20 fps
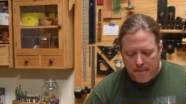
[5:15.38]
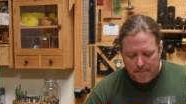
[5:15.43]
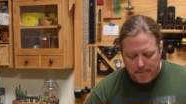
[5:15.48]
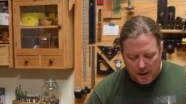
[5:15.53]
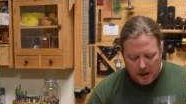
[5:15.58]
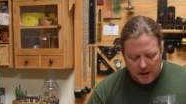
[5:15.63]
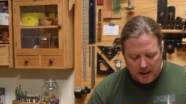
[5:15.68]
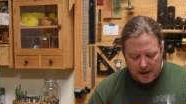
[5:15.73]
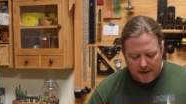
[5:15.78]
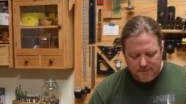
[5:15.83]

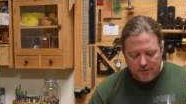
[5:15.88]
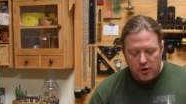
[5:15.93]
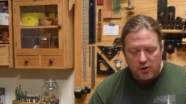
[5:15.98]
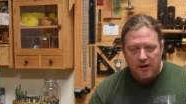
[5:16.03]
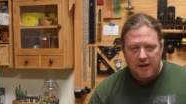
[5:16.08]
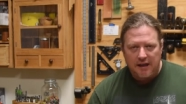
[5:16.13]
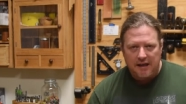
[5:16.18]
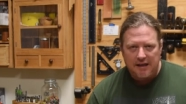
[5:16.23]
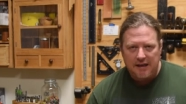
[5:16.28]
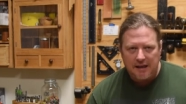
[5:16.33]
But if you're
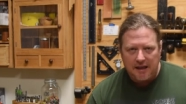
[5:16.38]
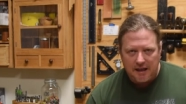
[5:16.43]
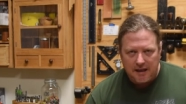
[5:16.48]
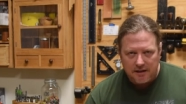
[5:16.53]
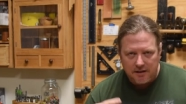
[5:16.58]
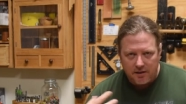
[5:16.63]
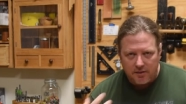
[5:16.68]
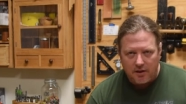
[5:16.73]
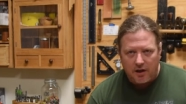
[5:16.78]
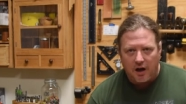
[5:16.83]
getting
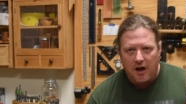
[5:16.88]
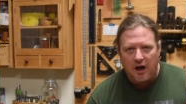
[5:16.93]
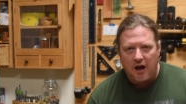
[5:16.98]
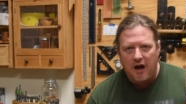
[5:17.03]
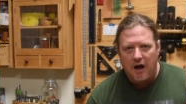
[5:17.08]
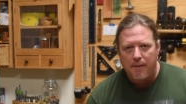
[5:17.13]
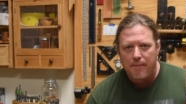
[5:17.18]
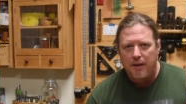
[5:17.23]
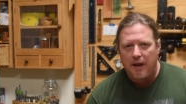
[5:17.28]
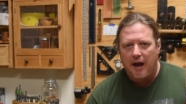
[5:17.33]
into the
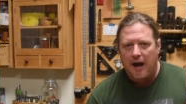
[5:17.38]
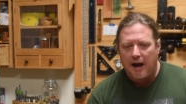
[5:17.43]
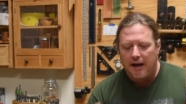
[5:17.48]
hobby,